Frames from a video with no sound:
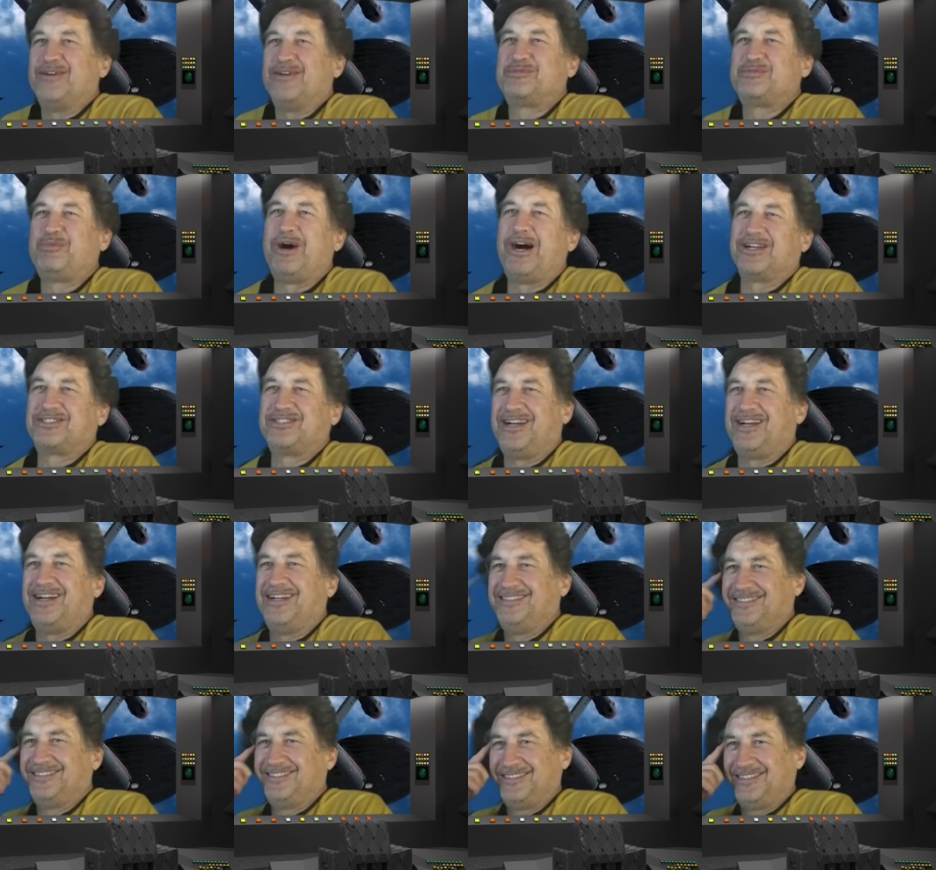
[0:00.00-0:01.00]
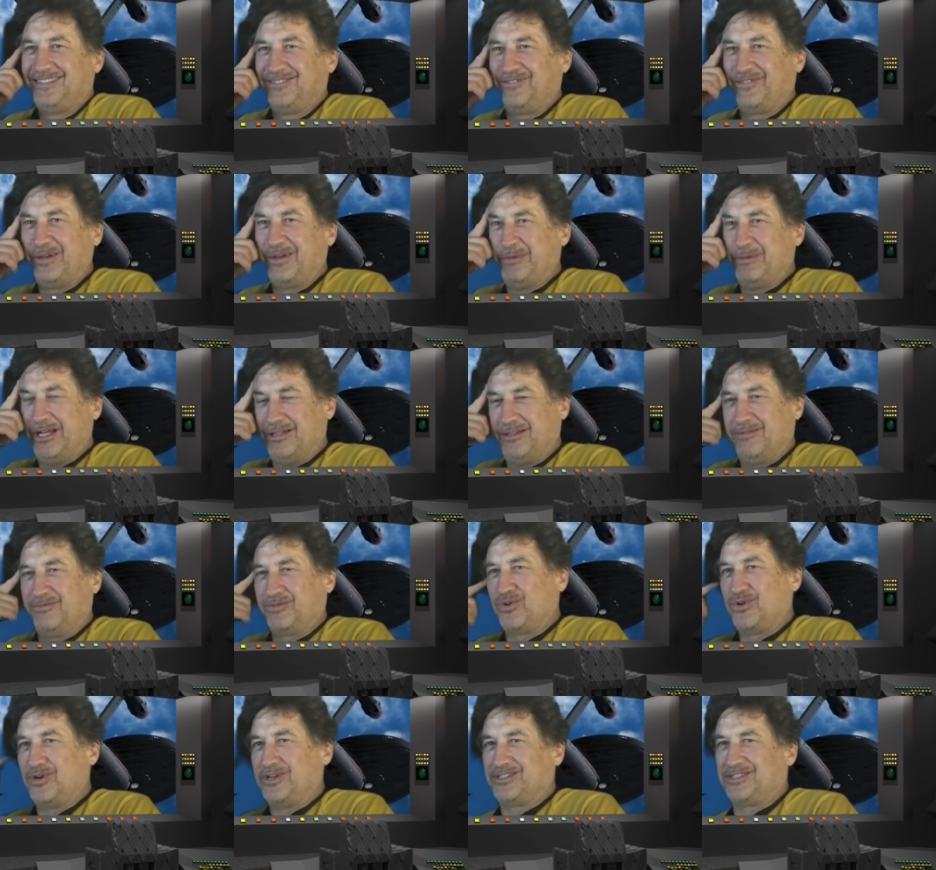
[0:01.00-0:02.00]
was Spock's line. Female, of
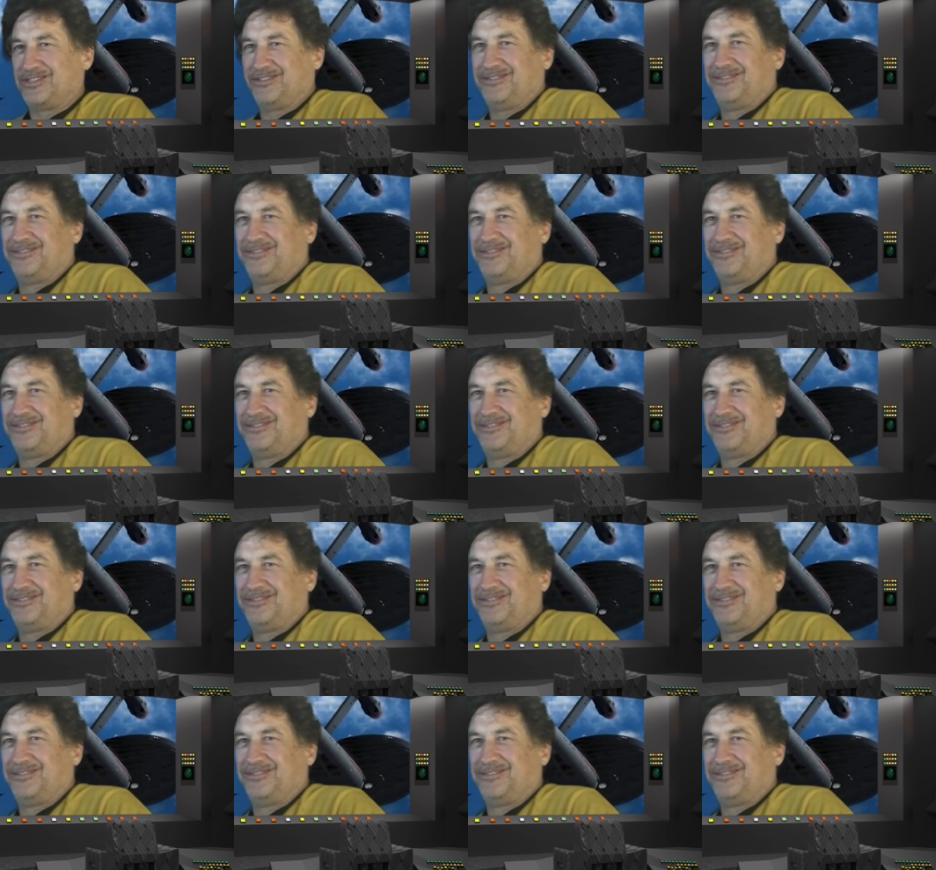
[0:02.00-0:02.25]
course.